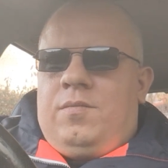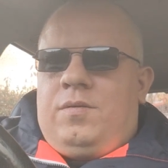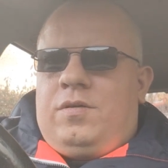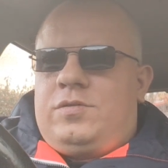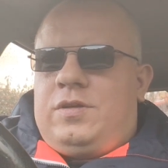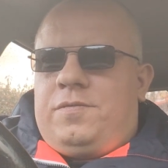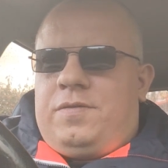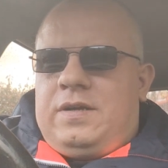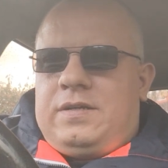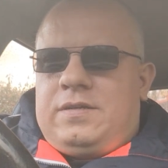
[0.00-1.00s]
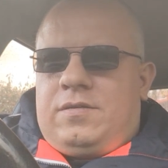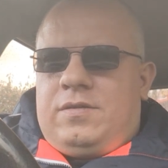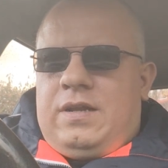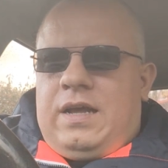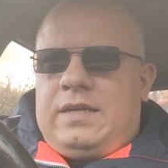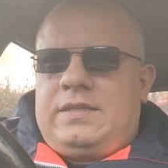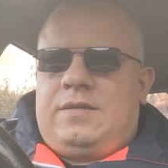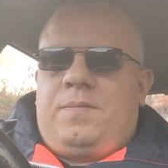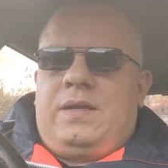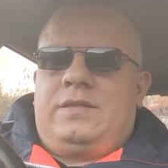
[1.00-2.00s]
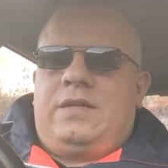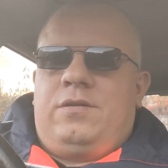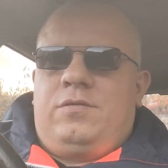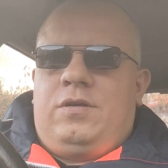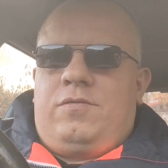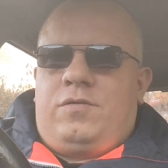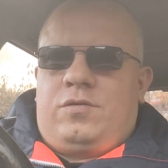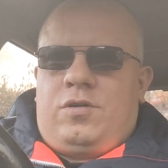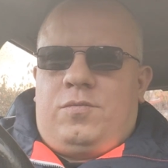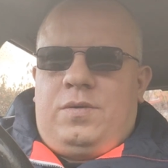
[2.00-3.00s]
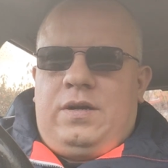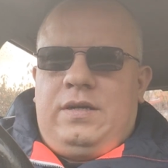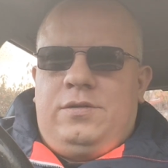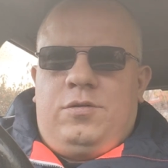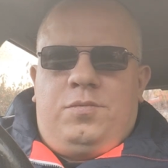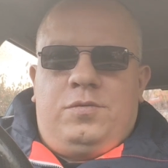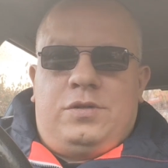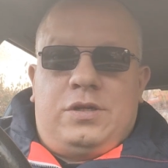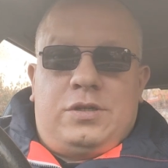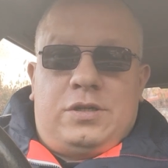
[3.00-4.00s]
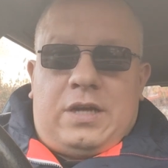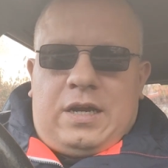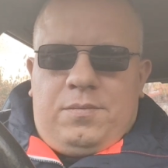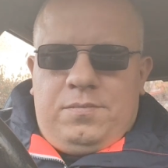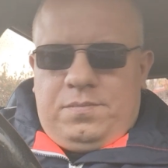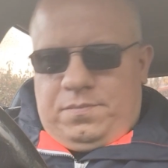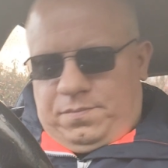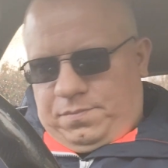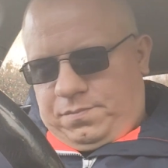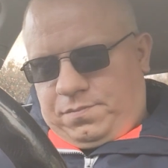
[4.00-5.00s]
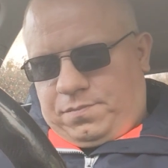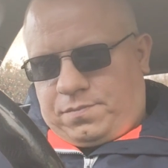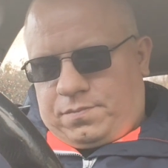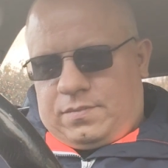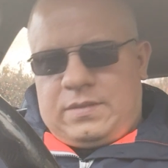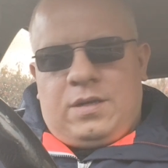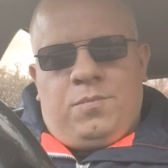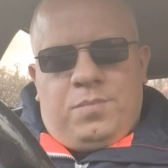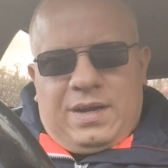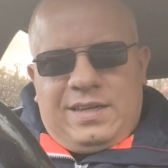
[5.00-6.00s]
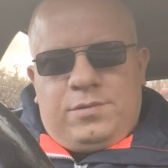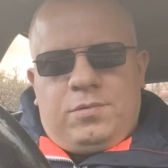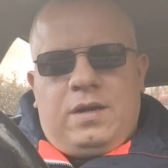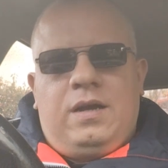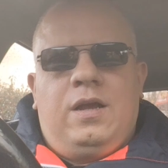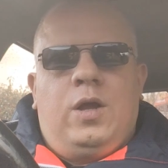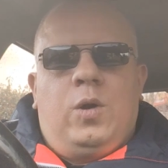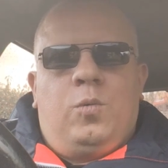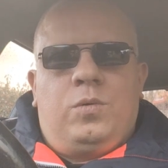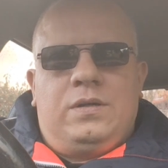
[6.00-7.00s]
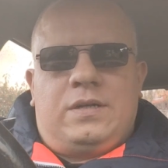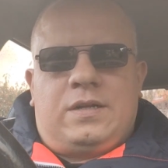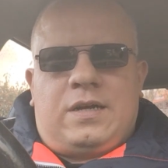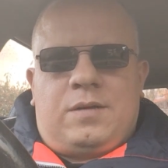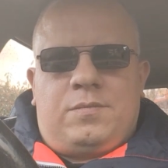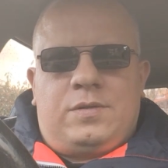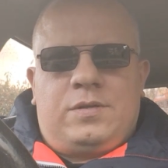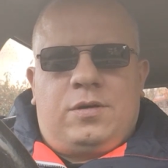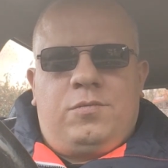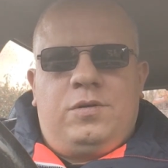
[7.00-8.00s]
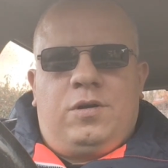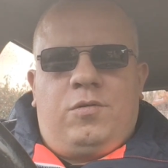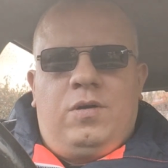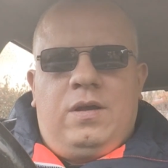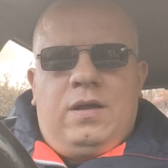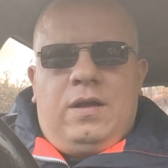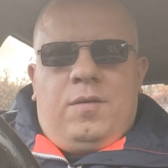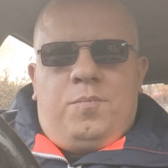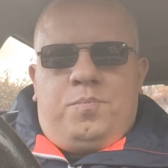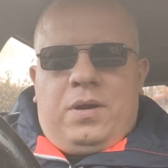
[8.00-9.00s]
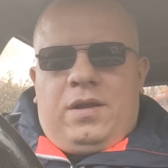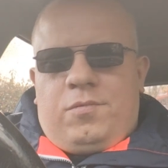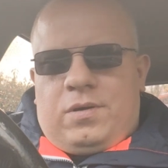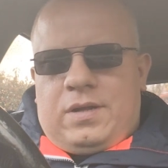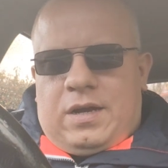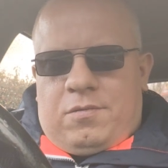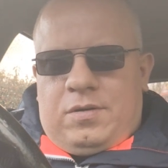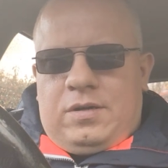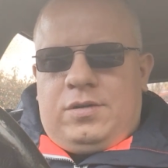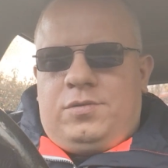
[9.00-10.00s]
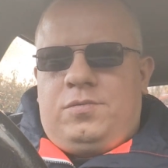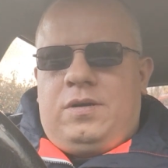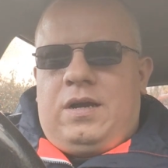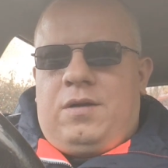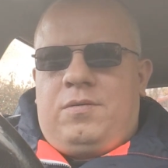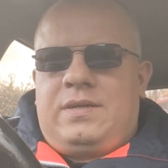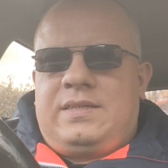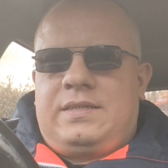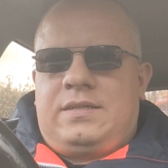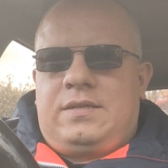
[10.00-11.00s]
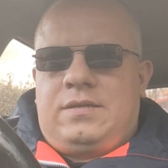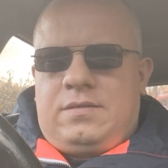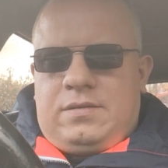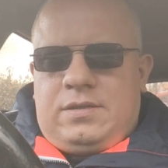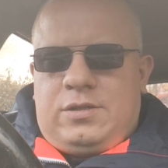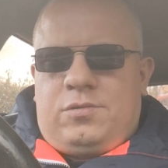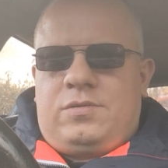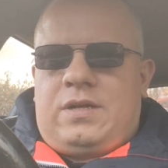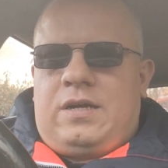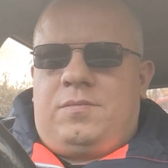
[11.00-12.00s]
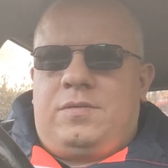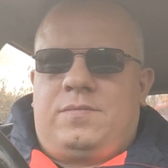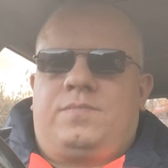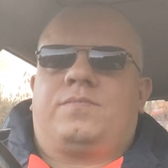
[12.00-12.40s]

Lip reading: because on the last Saturday of October in Europe we change the time back to a winter time. So we go back 1 hour to our zone time.